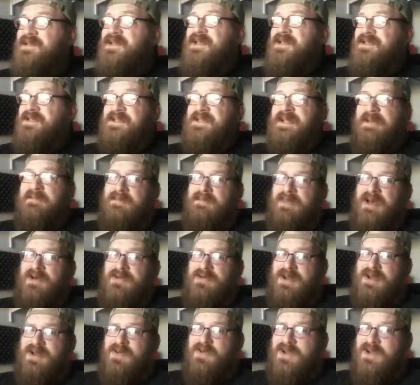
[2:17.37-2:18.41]
That's that
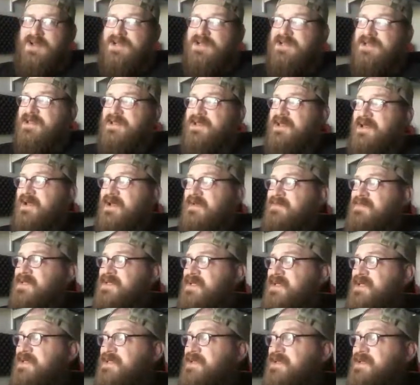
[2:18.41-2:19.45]
mountain I wanted to climb.
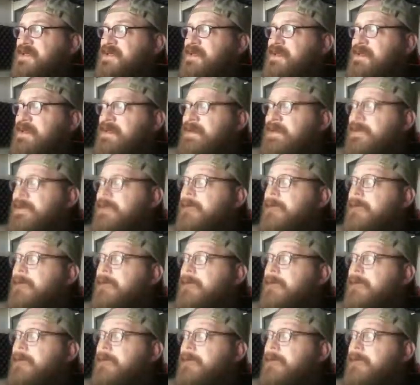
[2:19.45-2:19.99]
Jesus.